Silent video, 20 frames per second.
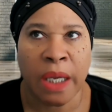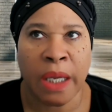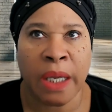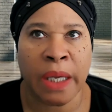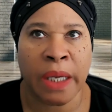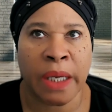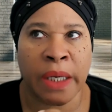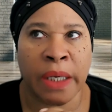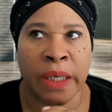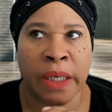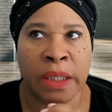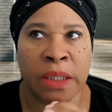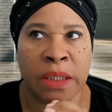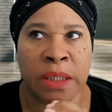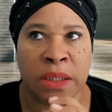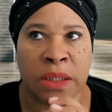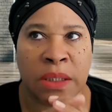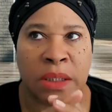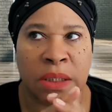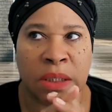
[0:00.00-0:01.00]

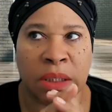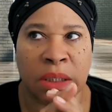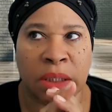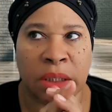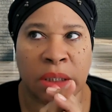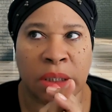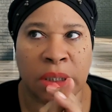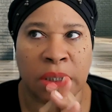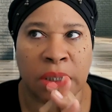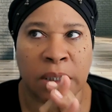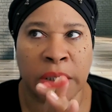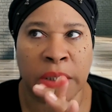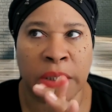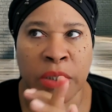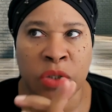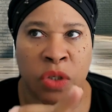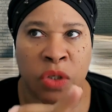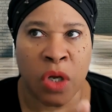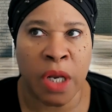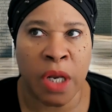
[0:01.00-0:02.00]
is
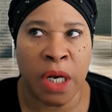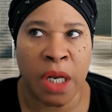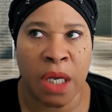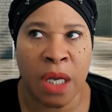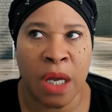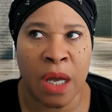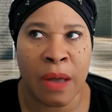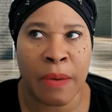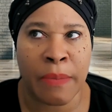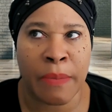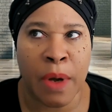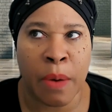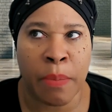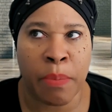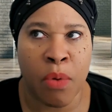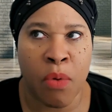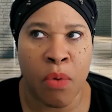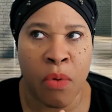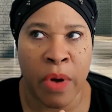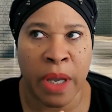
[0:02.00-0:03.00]
there's gonna come a
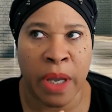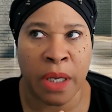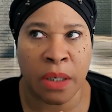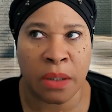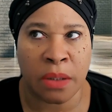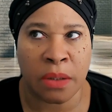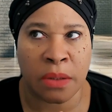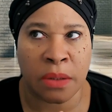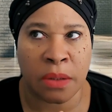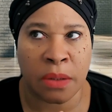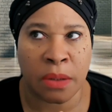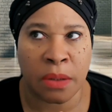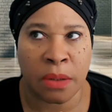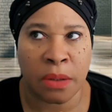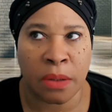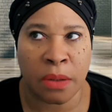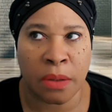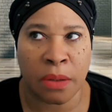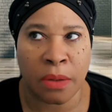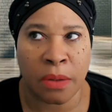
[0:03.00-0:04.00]
point
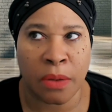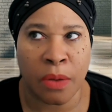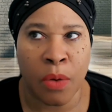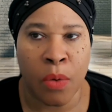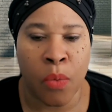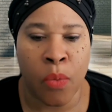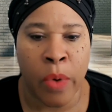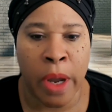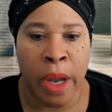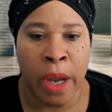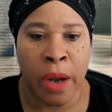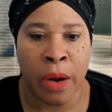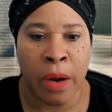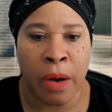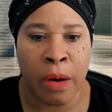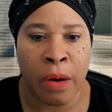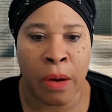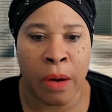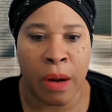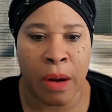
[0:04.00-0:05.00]

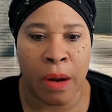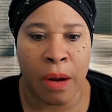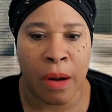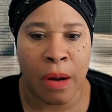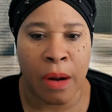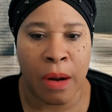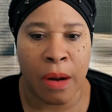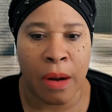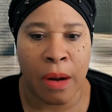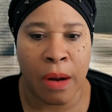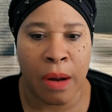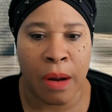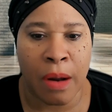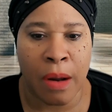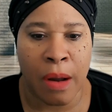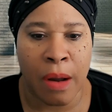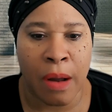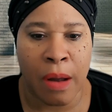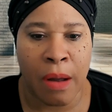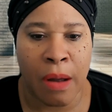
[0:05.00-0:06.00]
where
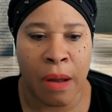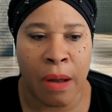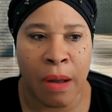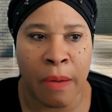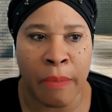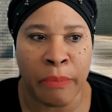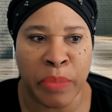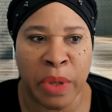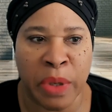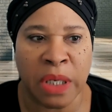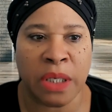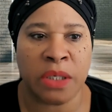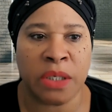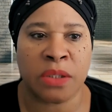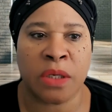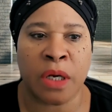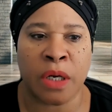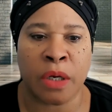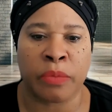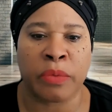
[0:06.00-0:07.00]
Billy's
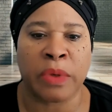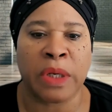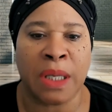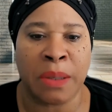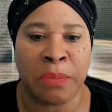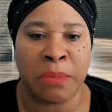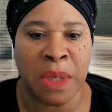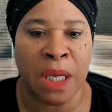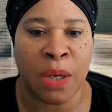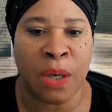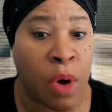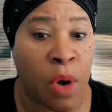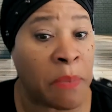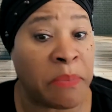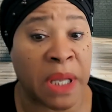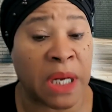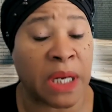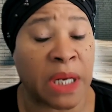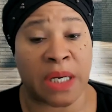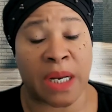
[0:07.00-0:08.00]
gonna really mean, well,
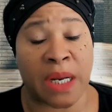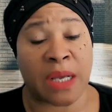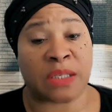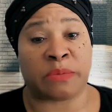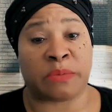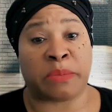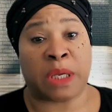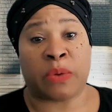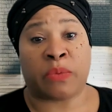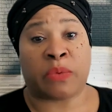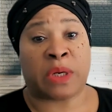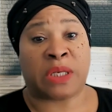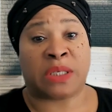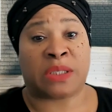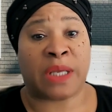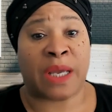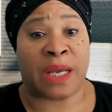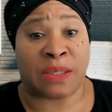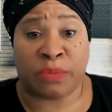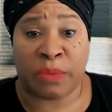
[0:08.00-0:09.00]
Billy does mean what he
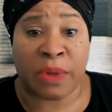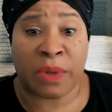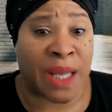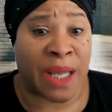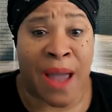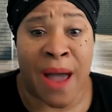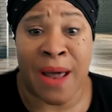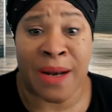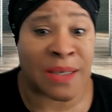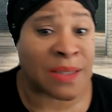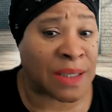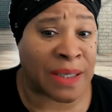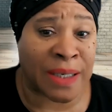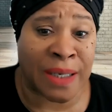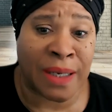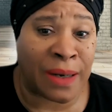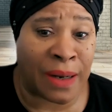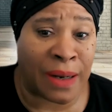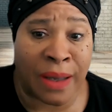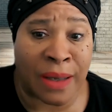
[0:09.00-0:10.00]
says. Really, honestly,
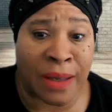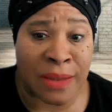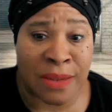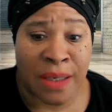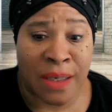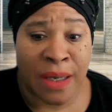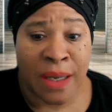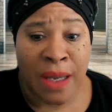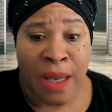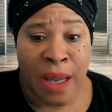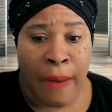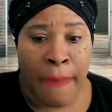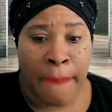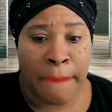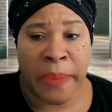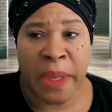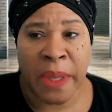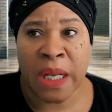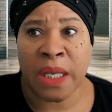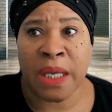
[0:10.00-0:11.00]
he does.
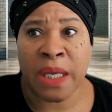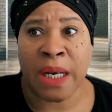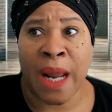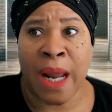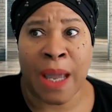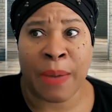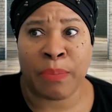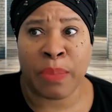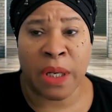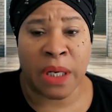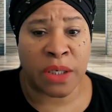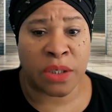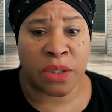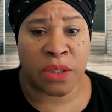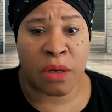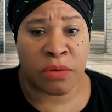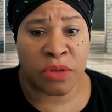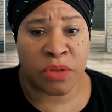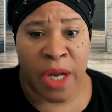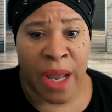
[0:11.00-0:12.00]
Billy
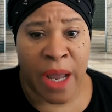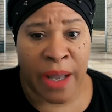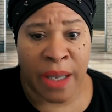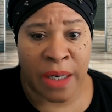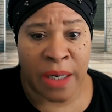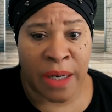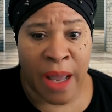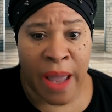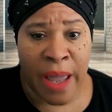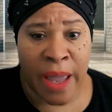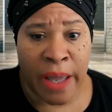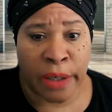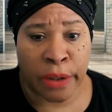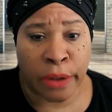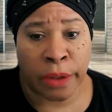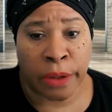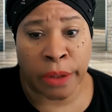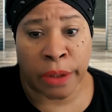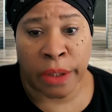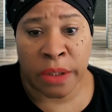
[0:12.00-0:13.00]
told Jack and Diane,
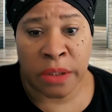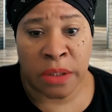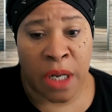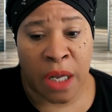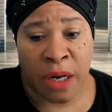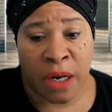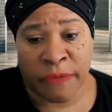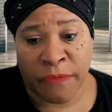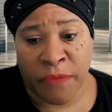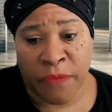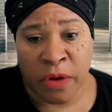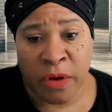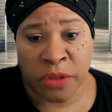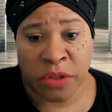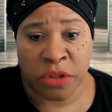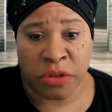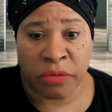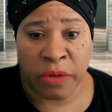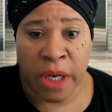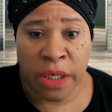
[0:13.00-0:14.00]
look, it's not a far
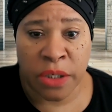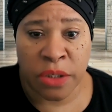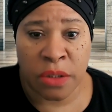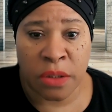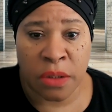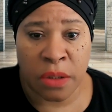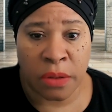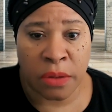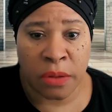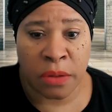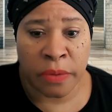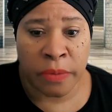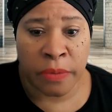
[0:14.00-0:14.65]
stretch.